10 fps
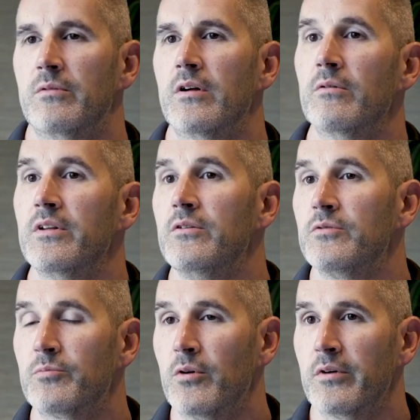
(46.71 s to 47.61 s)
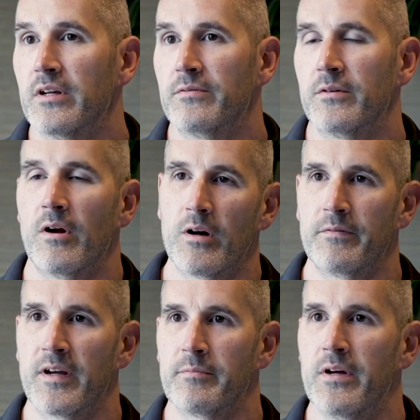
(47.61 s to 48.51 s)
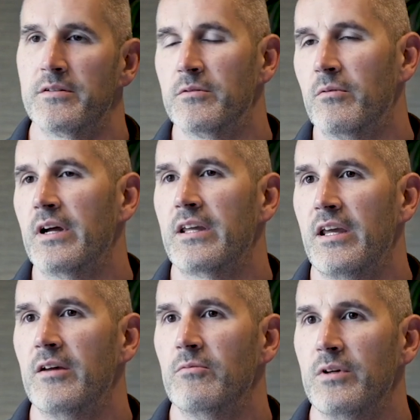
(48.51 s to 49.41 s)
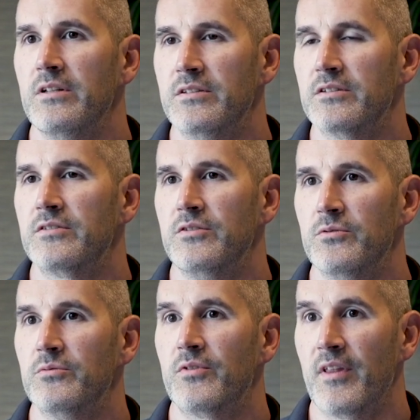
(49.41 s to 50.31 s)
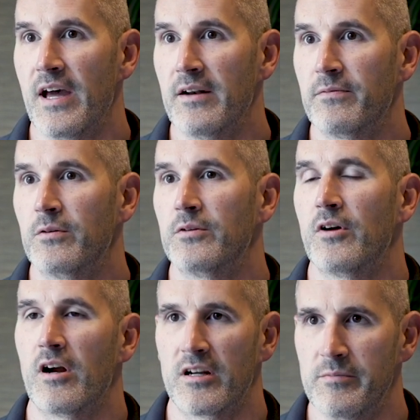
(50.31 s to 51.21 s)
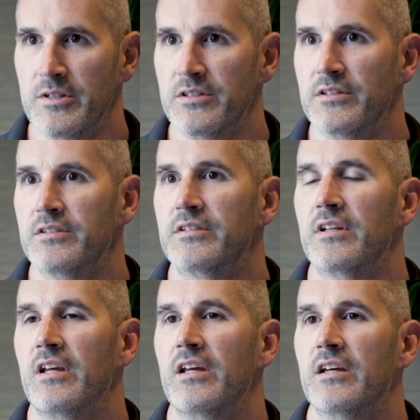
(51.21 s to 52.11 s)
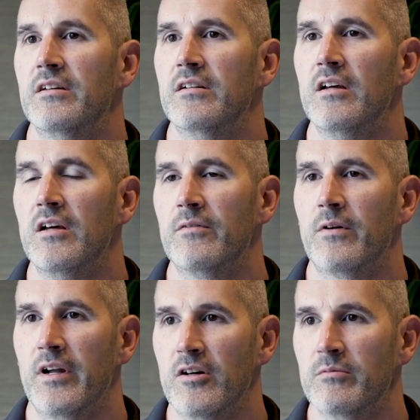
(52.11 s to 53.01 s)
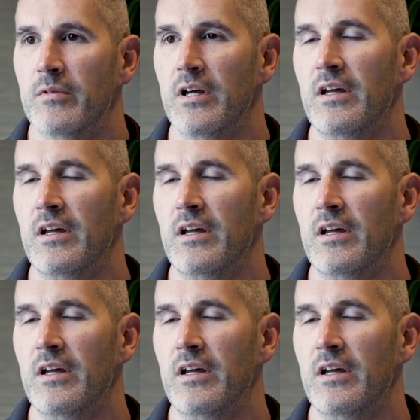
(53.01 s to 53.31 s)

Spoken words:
we already use ProGet for an artifact manager. Why can't we just use that for Docker images and for Helm?